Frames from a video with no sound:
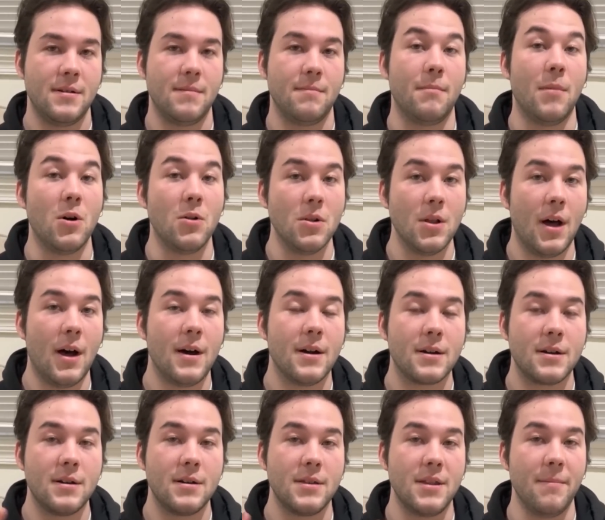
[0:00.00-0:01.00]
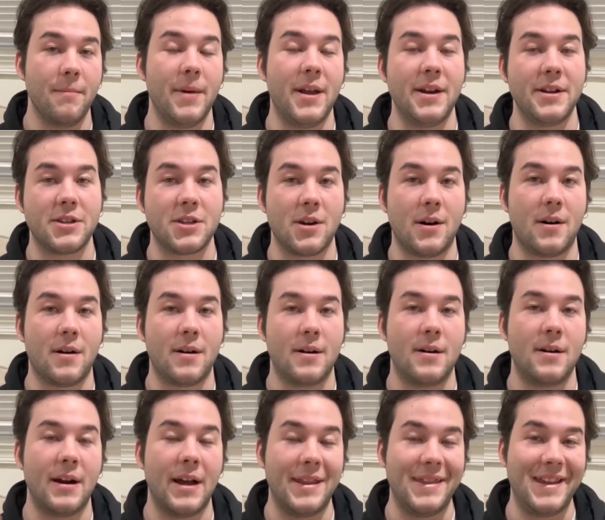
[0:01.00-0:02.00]
Moloch, the
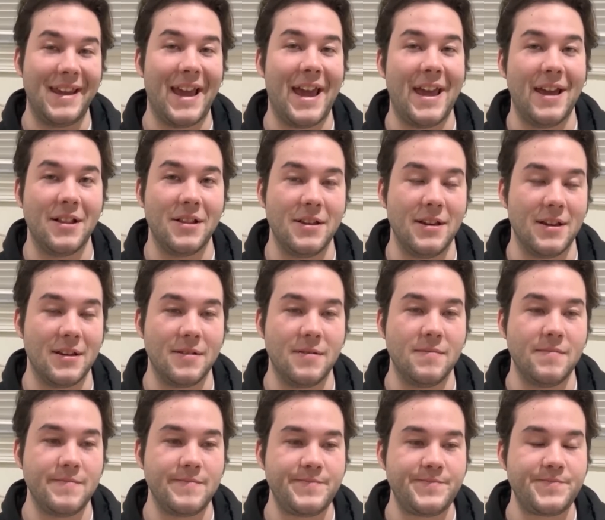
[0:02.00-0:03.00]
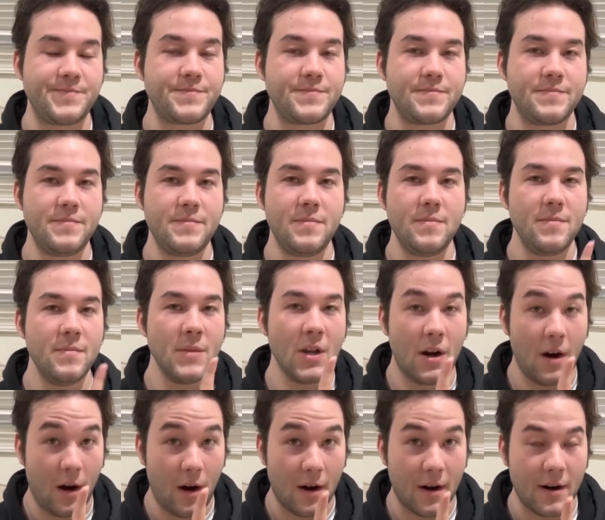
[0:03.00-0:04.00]
Minotaur, and the alien,
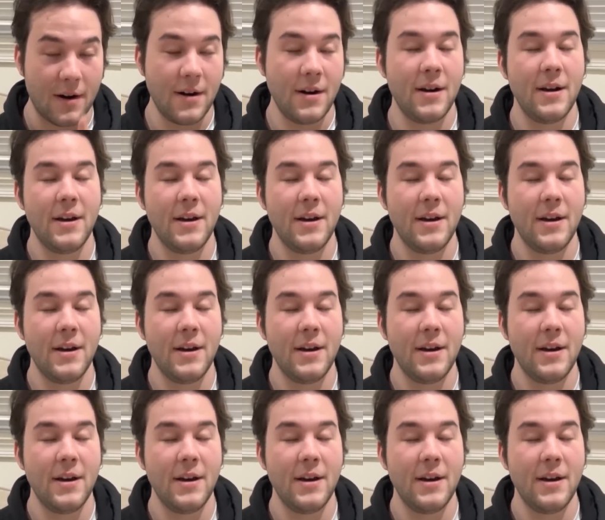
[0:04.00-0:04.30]
are